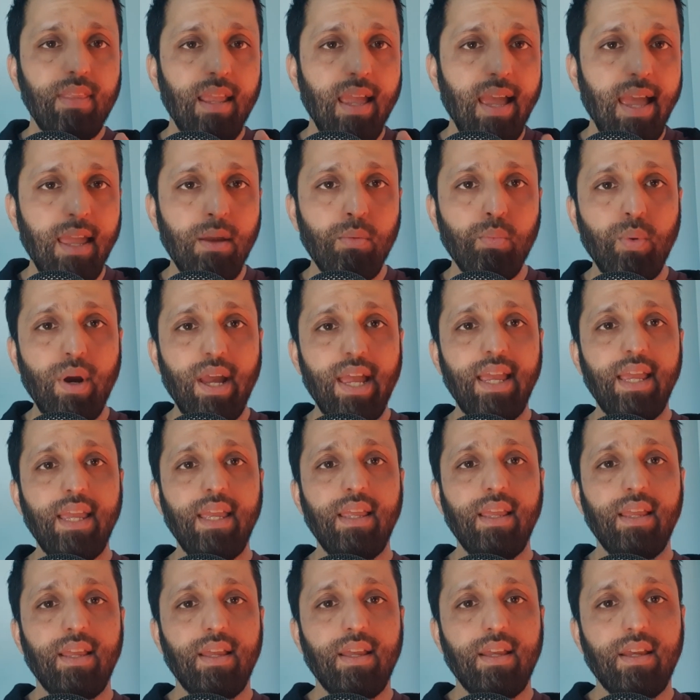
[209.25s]
a
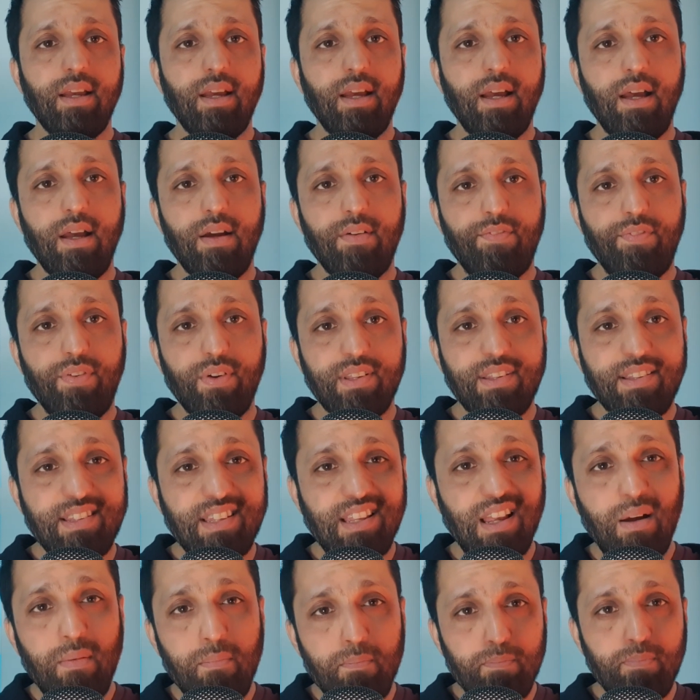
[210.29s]
way uh, for
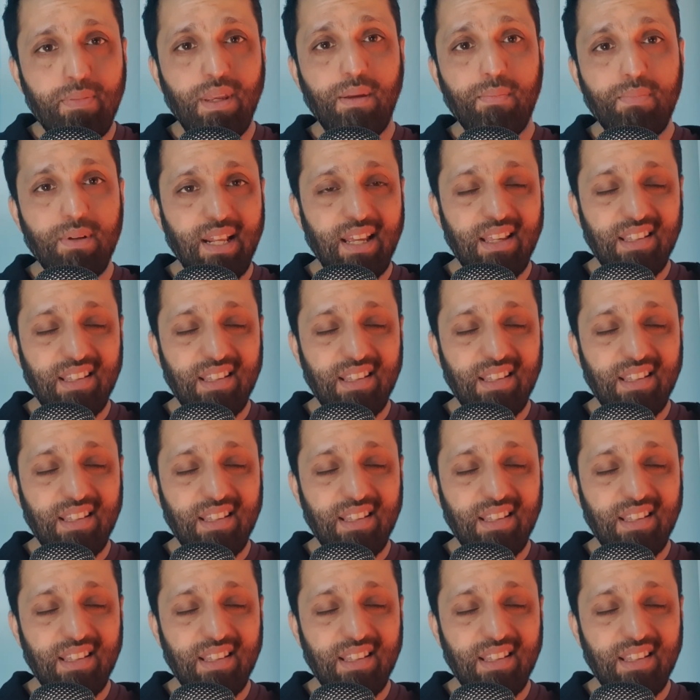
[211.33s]
some people,